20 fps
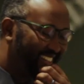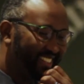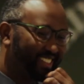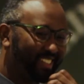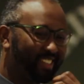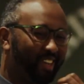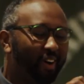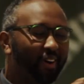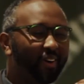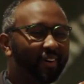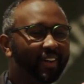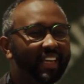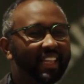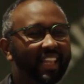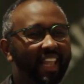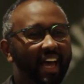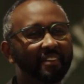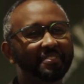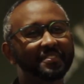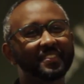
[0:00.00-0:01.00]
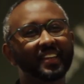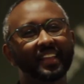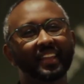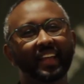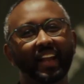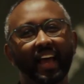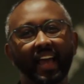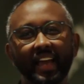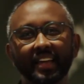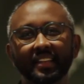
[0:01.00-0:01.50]
So he left, and
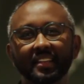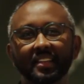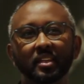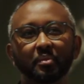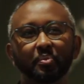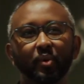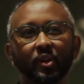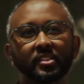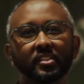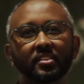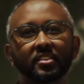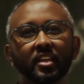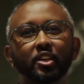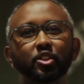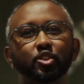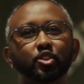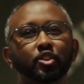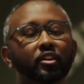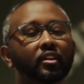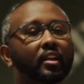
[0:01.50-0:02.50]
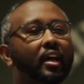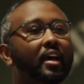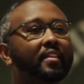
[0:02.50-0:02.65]
then I ended the presentation,